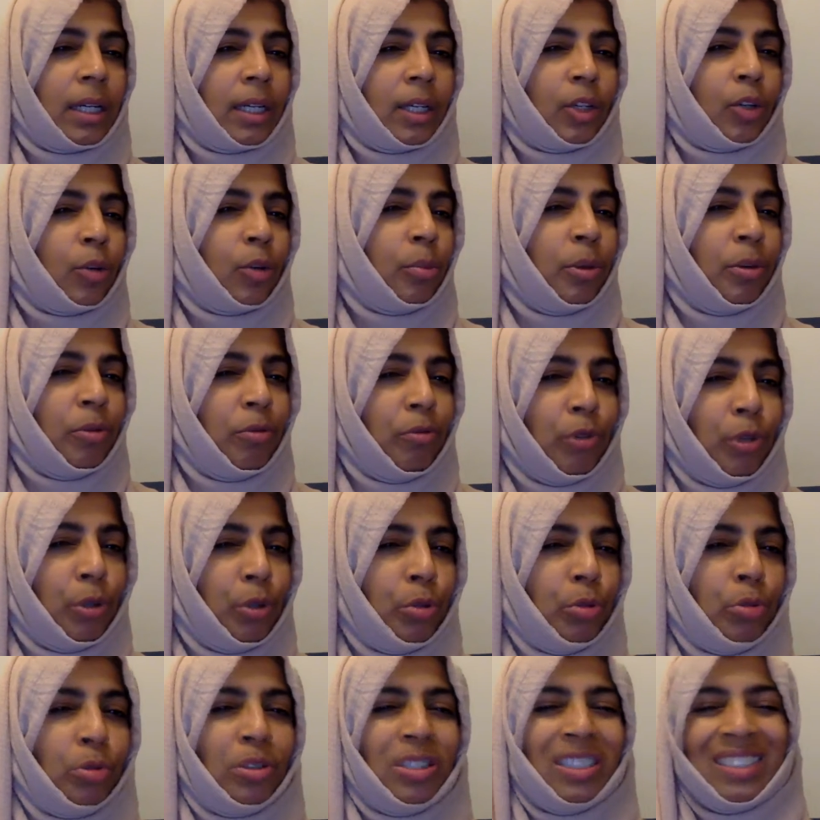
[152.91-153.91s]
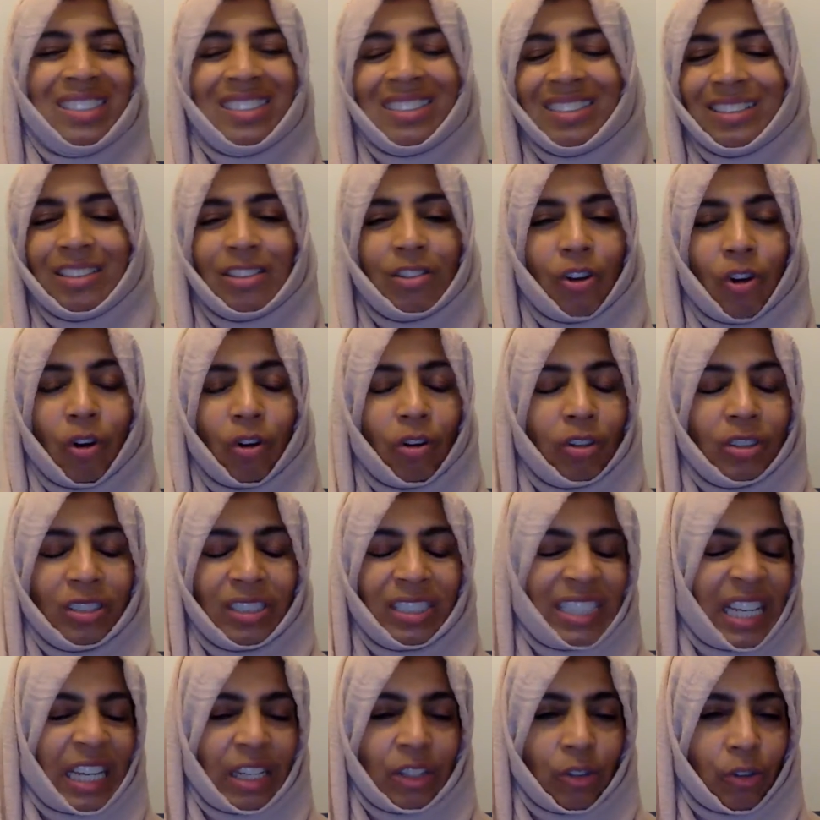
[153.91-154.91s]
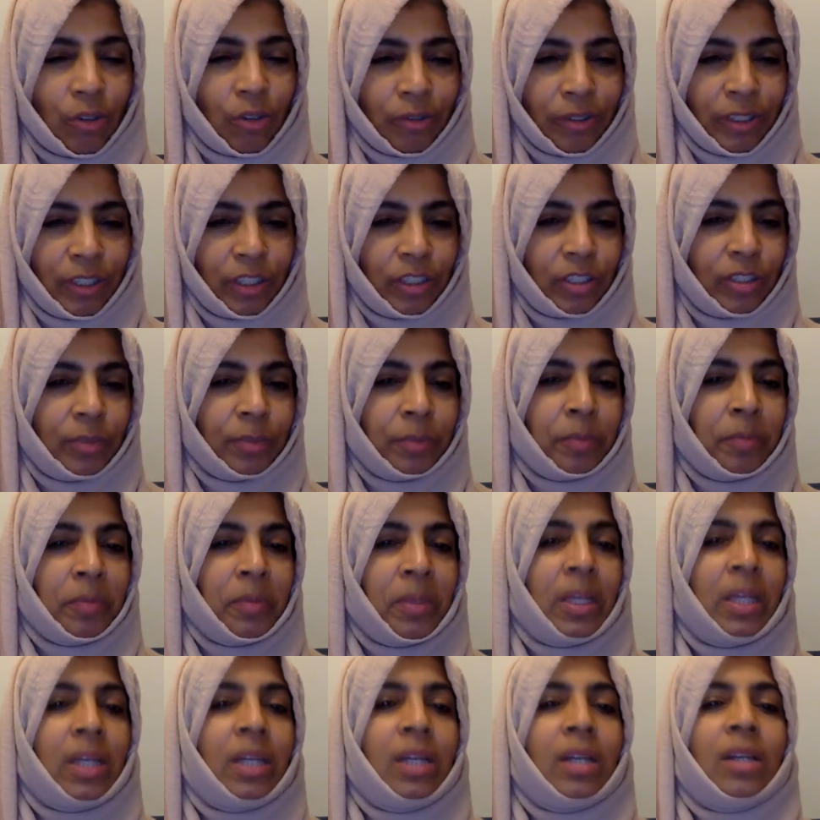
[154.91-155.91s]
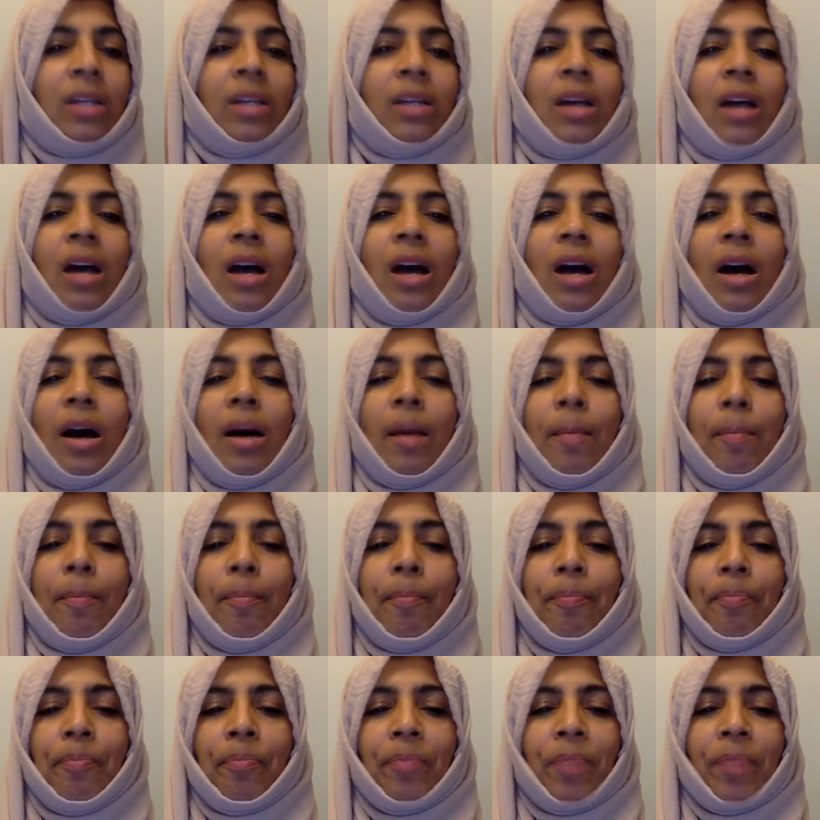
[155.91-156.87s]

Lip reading: could be rude and standoffish. And